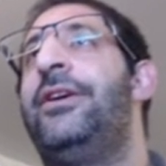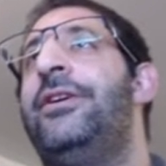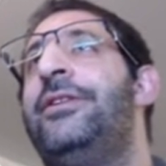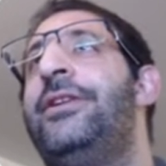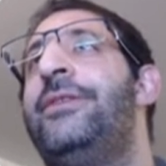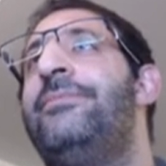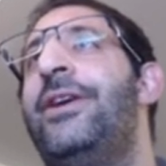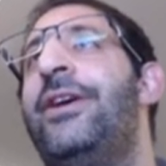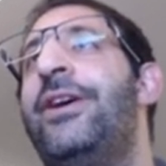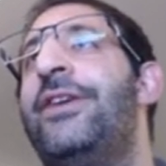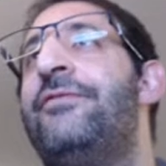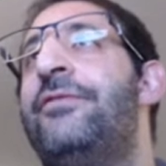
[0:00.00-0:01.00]
Tell me I
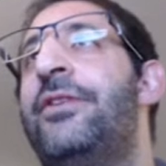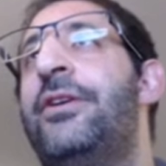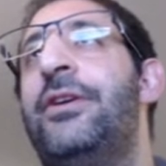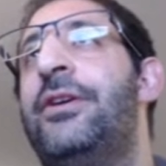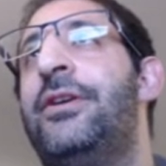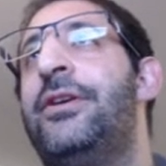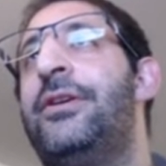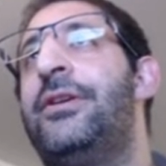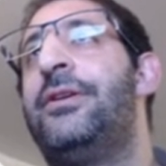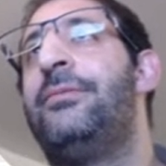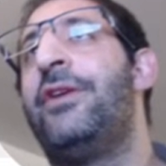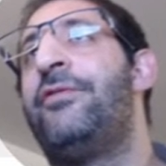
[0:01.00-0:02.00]
have
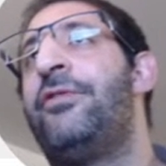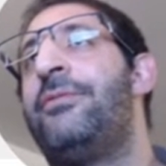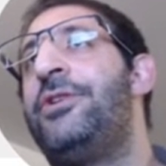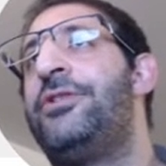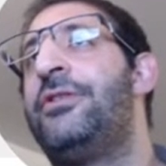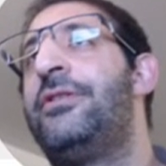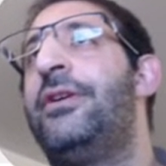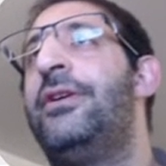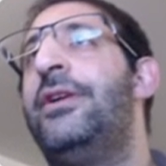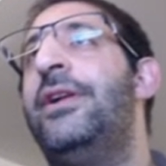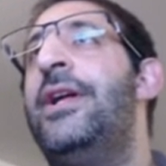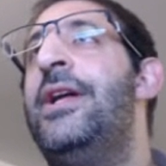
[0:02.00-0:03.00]
my information.
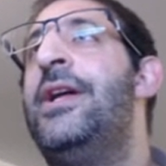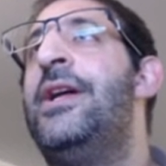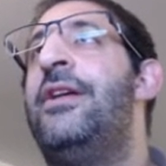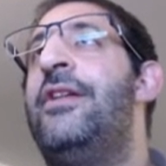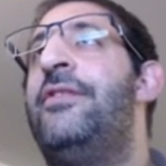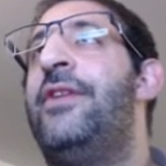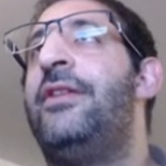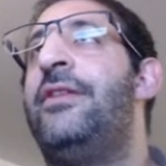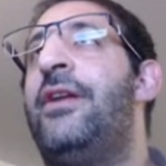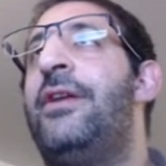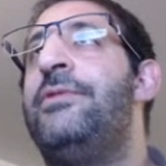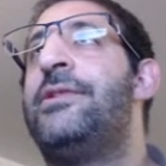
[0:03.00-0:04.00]
Then
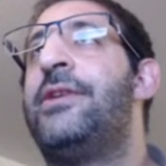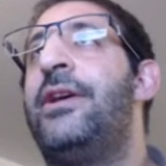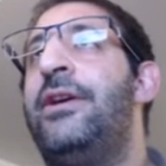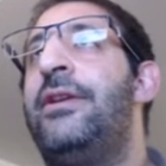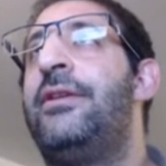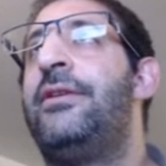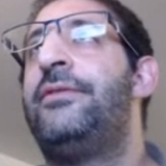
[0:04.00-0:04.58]
I will sign in.